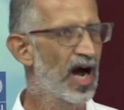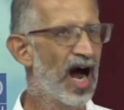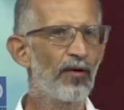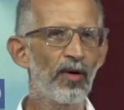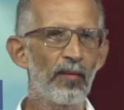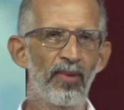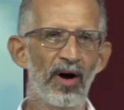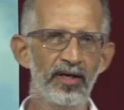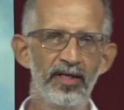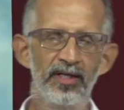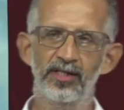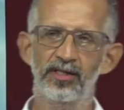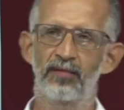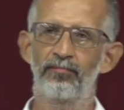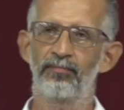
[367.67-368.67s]
Our body
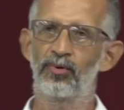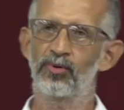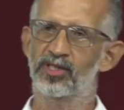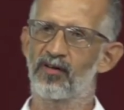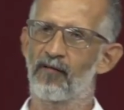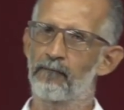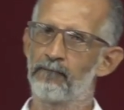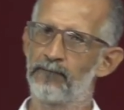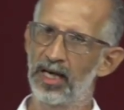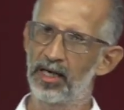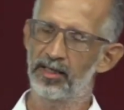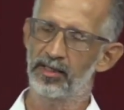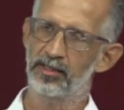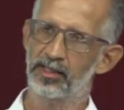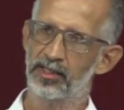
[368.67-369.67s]
is composed of
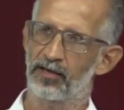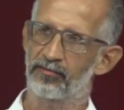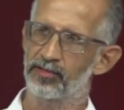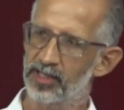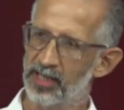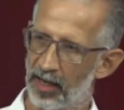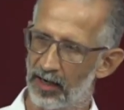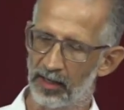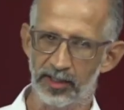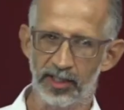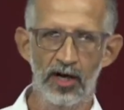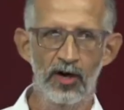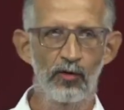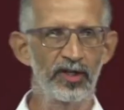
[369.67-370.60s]
billions of cells